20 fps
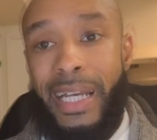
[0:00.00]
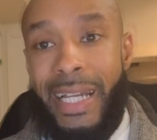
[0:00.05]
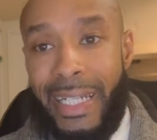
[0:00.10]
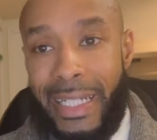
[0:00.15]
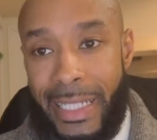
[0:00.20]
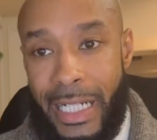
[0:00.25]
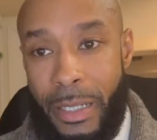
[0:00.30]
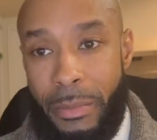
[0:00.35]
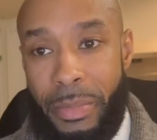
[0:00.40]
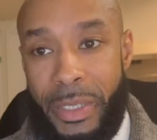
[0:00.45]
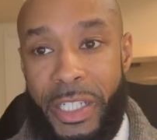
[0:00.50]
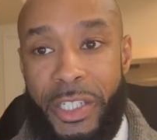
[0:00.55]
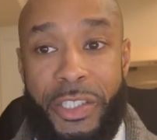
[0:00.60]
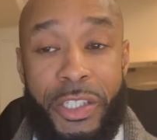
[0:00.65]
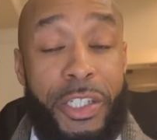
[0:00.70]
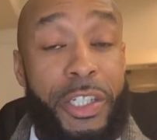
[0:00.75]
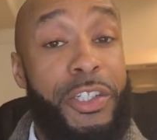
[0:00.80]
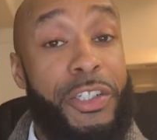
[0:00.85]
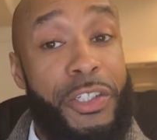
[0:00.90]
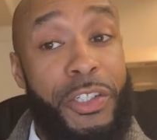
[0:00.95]
Companies
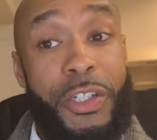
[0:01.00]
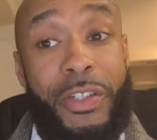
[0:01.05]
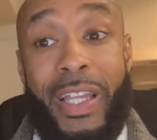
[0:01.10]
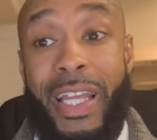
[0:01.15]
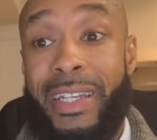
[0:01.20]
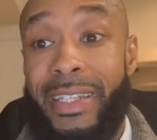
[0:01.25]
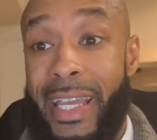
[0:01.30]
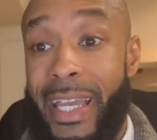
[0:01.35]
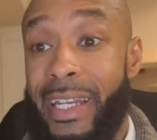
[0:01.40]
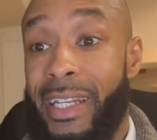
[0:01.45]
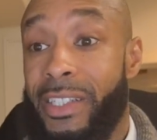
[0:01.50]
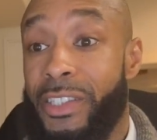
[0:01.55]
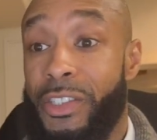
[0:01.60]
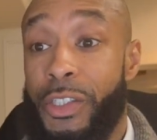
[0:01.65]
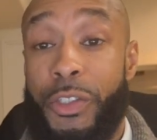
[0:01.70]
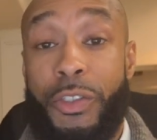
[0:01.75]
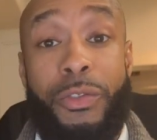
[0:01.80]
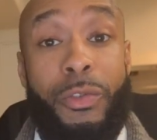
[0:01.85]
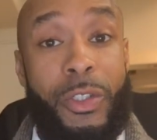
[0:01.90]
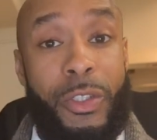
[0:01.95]
should ensure that data is
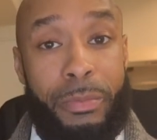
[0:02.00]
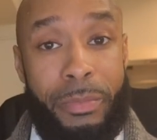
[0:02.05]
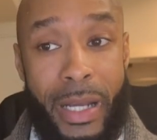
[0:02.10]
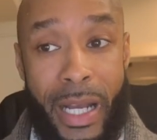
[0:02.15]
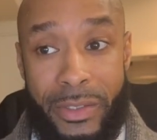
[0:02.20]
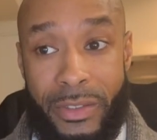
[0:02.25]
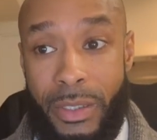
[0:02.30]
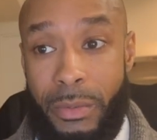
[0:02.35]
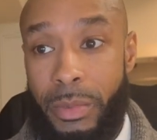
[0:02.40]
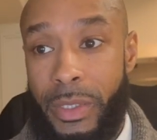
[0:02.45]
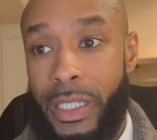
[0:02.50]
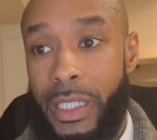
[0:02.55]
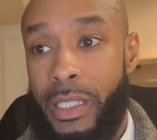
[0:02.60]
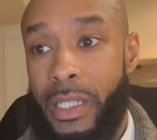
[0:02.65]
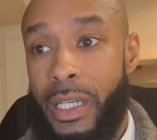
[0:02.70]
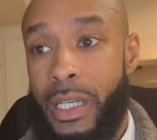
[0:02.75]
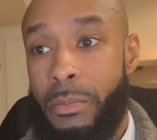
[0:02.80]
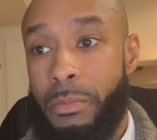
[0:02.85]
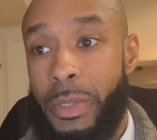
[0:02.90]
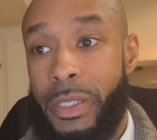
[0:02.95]
used responsibly,
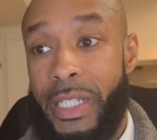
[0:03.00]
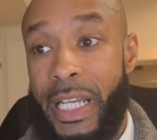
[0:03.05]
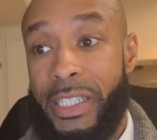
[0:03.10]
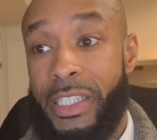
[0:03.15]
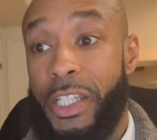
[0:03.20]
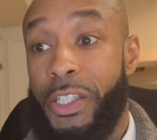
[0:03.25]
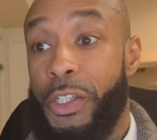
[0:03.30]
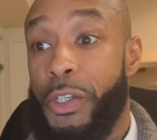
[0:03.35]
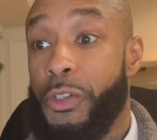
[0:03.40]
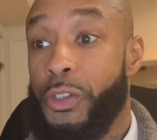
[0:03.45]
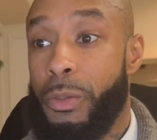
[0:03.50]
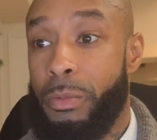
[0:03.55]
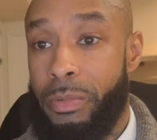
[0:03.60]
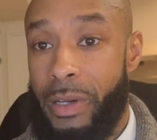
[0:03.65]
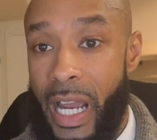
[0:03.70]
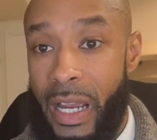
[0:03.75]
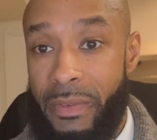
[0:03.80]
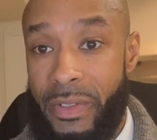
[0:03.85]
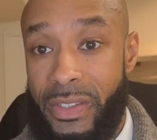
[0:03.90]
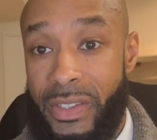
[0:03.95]
protecting user
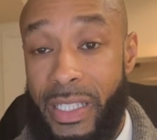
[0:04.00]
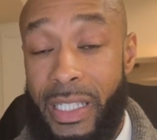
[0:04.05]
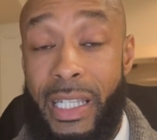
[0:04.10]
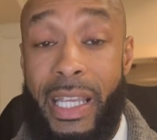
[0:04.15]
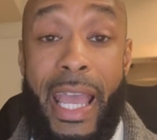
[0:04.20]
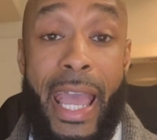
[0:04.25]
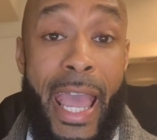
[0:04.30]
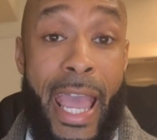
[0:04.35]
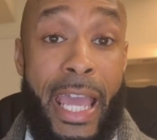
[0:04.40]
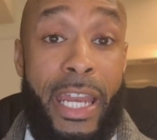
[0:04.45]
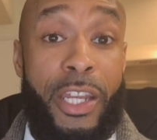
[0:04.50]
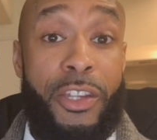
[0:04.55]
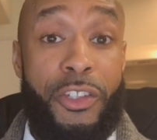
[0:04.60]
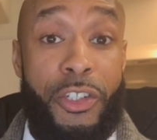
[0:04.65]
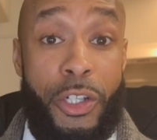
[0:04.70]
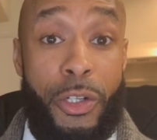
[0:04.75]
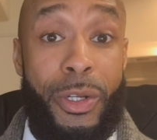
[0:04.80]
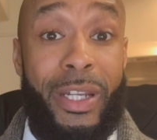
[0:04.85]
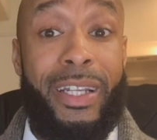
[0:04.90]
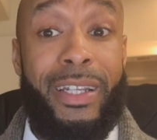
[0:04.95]
privacy and
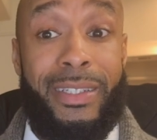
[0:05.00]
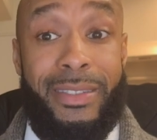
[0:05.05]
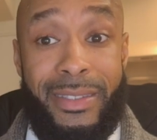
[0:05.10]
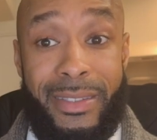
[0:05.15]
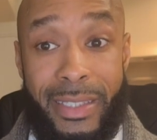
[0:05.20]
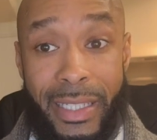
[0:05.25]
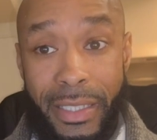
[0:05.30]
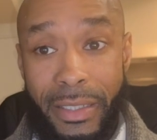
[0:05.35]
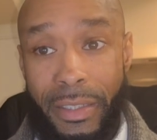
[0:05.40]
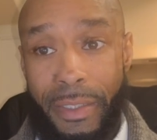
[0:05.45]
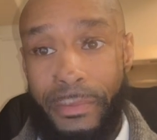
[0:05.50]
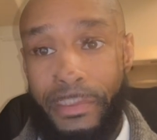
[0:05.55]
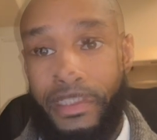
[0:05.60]
ensuring consent.